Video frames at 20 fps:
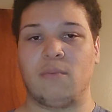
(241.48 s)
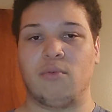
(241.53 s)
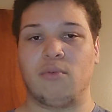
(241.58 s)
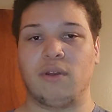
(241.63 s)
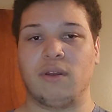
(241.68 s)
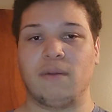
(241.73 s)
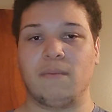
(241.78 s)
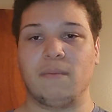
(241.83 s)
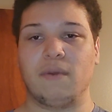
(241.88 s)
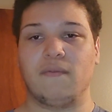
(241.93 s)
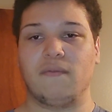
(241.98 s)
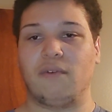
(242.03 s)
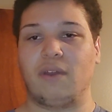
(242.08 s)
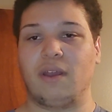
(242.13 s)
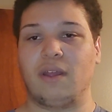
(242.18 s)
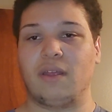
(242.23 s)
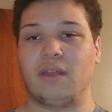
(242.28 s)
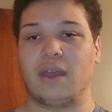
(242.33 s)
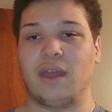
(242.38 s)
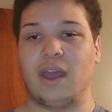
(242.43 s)
Britain,
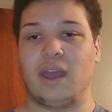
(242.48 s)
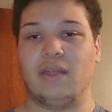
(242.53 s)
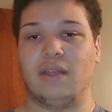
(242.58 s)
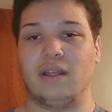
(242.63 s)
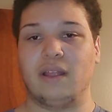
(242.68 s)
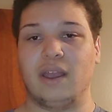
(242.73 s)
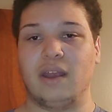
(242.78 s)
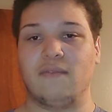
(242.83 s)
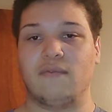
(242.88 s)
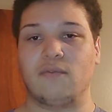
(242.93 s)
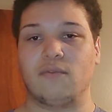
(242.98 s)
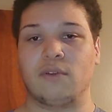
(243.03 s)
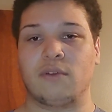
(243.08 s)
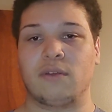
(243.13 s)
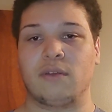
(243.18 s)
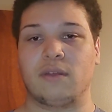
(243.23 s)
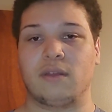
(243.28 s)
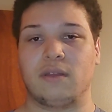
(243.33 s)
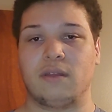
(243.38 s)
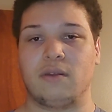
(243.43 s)
France, and the land
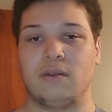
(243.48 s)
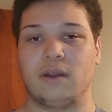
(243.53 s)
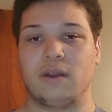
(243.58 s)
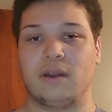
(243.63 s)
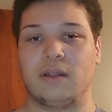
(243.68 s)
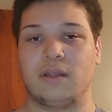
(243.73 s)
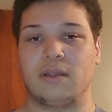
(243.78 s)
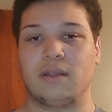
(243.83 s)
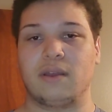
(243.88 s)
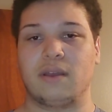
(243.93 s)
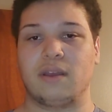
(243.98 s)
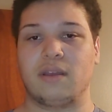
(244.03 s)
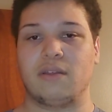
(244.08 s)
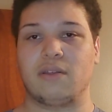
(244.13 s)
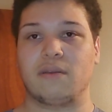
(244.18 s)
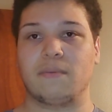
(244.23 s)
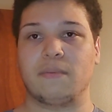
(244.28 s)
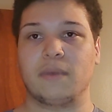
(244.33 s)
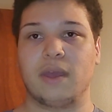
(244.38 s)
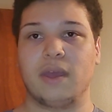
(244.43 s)
forces of the United
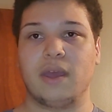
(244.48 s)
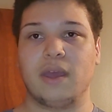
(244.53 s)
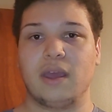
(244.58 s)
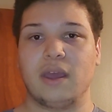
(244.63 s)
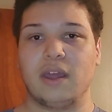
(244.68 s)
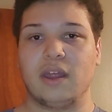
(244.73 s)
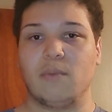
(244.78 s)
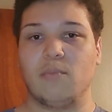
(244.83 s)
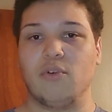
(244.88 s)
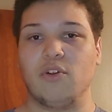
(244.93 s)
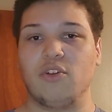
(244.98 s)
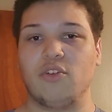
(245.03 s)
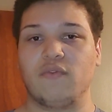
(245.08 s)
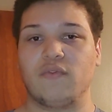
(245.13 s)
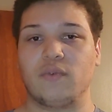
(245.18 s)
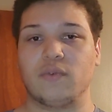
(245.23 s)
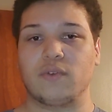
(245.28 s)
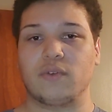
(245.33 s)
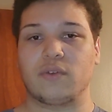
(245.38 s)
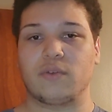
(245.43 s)
States. The British
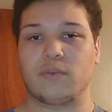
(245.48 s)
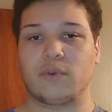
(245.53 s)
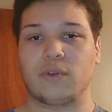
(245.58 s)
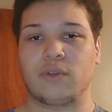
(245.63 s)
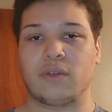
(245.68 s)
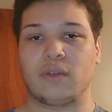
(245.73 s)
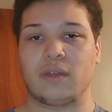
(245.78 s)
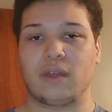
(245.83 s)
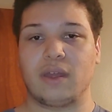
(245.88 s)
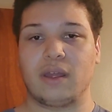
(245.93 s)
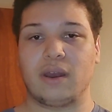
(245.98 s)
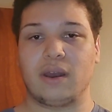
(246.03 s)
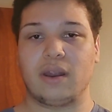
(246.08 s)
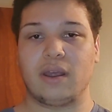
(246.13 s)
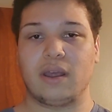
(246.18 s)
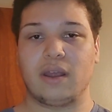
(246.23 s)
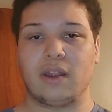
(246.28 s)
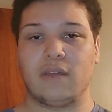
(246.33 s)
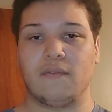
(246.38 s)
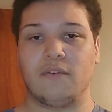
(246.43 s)
forces were sent
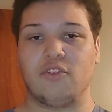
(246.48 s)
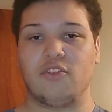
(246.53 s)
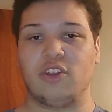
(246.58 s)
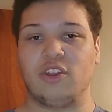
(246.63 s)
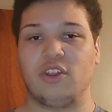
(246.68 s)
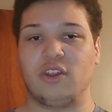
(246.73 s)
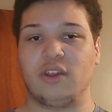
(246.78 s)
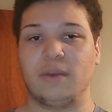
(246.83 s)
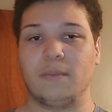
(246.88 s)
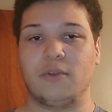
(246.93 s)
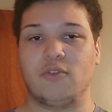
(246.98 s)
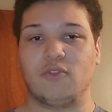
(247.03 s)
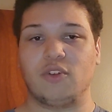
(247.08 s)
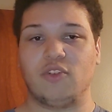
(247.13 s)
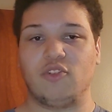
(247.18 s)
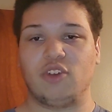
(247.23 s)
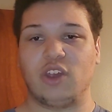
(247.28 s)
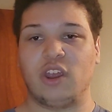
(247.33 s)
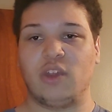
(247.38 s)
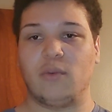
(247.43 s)
to Virginia between
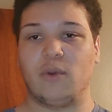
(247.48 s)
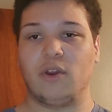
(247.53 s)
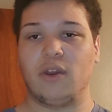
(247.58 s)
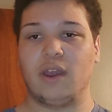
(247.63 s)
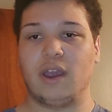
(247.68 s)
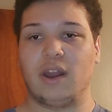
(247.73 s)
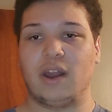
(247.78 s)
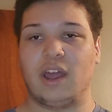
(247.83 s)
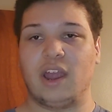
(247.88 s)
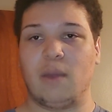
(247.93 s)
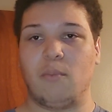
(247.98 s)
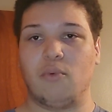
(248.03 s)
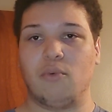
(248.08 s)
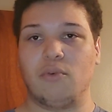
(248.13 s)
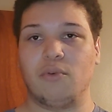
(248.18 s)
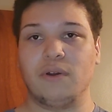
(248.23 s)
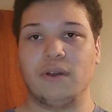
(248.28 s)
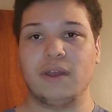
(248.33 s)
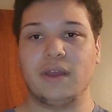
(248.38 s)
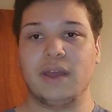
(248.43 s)
January and
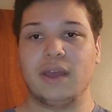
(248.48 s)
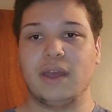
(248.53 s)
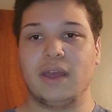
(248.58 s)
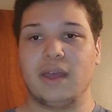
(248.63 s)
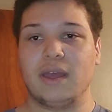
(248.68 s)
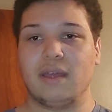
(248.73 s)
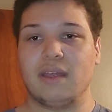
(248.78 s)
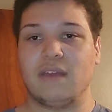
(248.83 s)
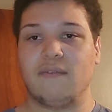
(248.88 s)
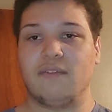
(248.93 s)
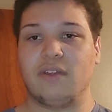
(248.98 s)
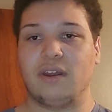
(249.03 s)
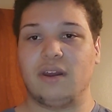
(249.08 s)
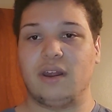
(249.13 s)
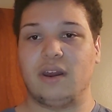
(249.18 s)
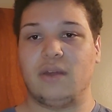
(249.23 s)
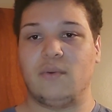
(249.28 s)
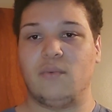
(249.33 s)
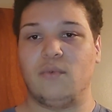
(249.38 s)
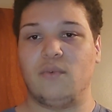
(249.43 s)
April
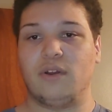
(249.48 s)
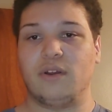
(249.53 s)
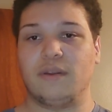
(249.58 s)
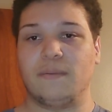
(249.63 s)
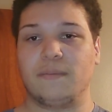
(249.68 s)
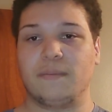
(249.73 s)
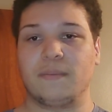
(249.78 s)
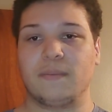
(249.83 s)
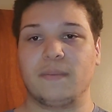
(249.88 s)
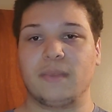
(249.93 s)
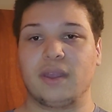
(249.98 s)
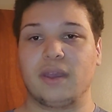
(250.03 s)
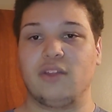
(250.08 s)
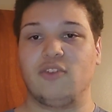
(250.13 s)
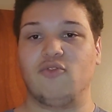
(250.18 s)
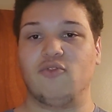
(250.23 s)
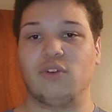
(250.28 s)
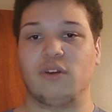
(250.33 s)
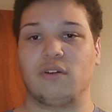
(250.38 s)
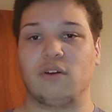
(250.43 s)
1781, and
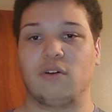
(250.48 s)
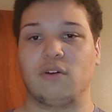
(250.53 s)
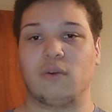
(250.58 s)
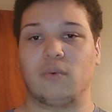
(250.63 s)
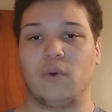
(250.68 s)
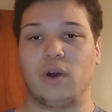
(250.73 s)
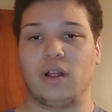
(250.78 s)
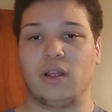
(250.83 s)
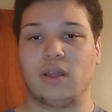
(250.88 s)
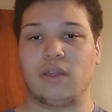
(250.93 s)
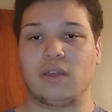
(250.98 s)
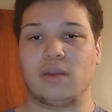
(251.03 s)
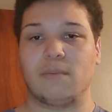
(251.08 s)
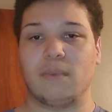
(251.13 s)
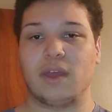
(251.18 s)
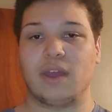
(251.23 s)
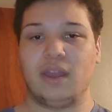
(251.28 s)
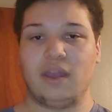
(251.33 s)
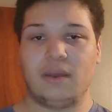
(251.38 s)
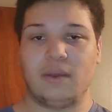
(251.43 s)
joined Cornwallis in
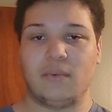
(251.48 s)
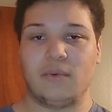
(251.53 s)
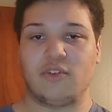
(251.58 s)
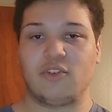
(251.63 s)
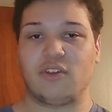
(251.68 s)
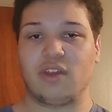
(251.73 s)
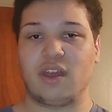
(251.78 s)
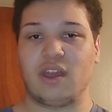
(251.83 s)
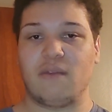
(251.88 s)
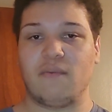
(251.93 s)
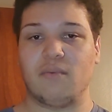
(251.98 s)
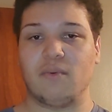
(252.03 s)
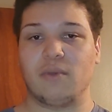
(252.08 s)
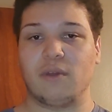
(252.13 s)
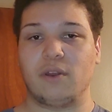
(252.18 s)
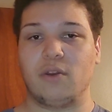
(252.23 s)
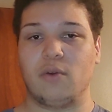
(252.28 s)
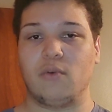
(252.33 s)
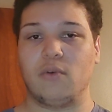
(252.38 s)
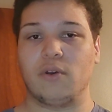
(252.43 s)
May, which came from the
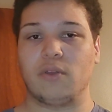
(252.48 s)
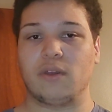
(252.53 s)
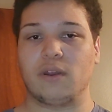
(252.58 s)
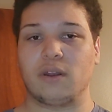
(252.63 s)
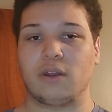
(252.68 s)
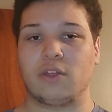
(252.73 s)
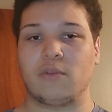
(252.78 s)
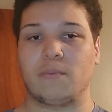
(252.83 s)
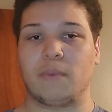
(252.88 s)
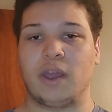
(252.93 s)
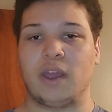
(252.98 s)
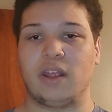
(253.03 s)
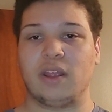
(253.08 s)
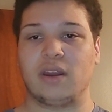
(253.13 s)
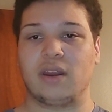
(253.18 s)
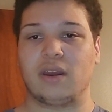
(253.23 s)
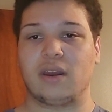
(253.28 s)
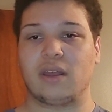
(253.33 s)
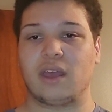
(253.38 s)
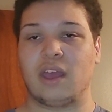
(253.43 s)
north and expanded
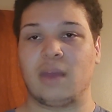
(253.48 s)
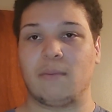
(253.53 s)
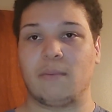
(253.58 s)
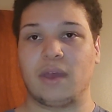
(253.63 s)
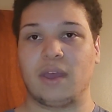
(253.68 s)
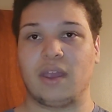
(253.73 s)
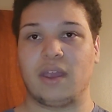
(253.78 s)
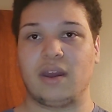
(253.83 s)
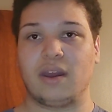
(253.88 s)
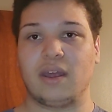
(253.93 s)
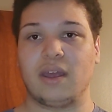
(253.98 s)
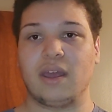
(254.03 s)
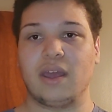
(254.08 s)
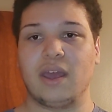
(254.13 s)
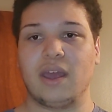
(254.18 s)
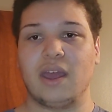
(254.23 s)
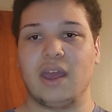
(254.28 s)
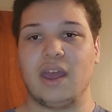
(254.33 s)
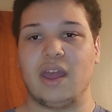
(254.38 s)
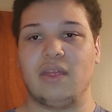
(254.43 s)
in a campaign
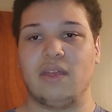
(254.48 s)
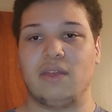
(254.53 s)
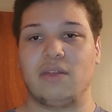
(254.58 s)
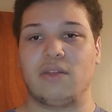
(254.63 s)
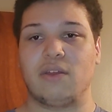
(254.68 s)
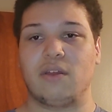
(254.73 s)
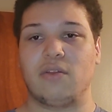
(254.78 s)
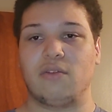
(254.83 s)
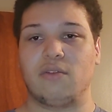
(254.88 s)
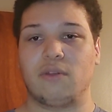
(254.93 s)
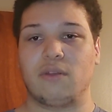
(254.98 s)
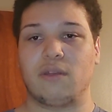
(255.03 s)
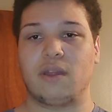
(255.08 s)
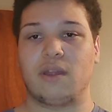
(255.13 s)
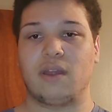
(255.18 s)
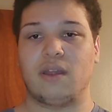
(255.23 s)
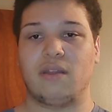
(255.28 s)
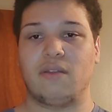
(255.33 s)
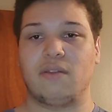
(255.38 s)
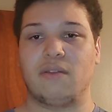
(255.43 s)
in the southern
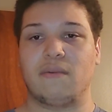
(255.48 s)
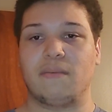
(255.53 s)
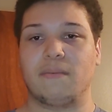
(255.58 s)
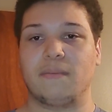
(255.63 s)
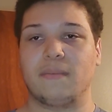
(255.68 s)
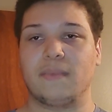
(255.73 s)
states.